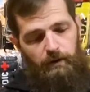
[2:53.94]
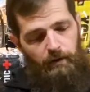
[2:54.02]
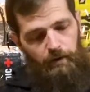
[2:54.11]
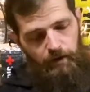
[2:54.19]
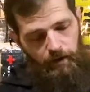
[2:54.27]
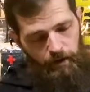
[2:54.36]

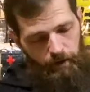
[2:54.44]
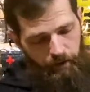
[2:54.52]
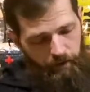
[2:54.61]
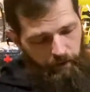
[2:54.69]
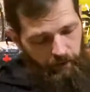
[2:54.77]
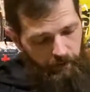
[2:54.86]
See, I
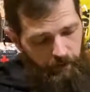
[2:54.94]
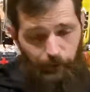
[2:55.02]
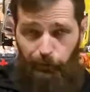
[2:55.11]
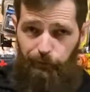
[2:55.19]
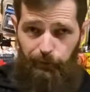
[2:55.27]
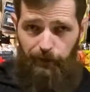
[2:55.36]

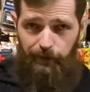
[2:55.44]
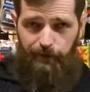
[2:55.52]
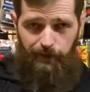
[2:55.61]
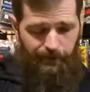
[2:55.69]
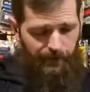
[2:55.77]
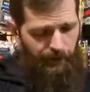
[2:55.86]
don't know if you can
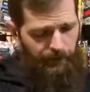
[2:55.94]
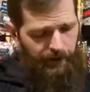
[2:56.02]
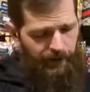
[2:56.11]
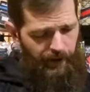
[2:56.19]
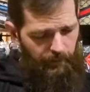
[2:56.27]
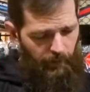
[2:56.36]
see it there on the
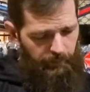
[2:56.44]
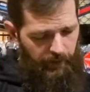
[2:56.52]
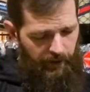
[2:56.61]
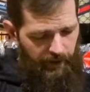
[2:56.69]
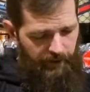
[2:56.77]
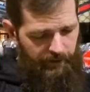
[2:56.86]
camera,
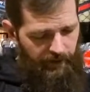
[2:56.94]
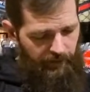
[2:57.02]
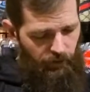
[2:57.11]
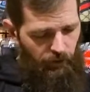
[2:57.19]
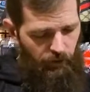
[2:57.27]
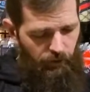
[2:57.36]
but it
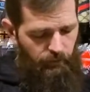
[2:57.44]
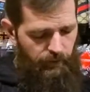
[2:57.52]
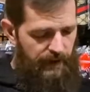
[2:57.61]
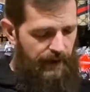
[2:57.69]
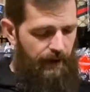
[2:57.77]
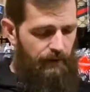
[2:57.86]
gives you a good
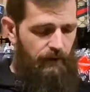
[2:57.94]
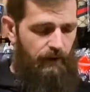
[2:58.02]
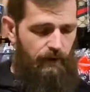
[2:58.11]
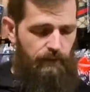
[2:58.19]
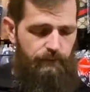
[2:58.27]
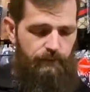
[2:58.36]
readout
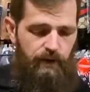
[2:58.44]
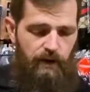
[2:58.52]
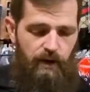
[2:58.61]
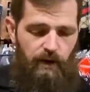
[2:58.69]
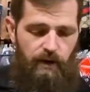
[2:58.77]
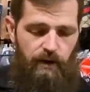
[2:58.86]
of
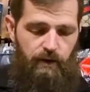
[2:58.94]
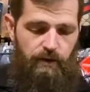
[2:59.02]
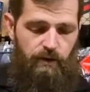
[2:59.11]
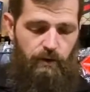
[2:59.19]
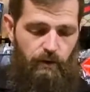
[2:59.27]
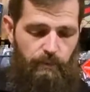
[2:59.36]

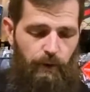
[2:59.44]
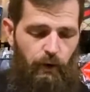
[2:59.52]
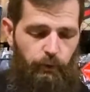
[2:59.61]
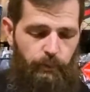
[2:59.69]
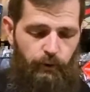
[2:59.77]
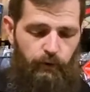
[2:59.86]
your
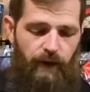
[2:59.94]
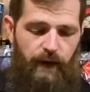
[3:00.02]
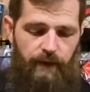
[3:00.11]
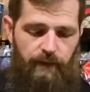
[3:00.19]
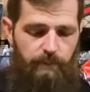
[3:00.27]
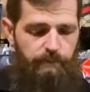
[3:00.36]
balls per
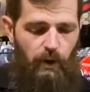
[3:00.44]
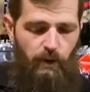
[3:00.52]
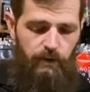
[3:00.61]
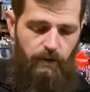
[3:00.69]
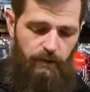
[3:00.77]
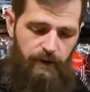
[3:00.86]
second, the
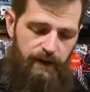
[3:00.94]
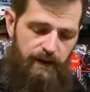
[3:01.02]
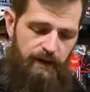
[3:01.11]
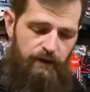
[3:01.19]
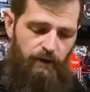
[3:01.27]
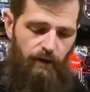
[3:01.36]
mode you're
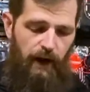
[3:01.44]
in, your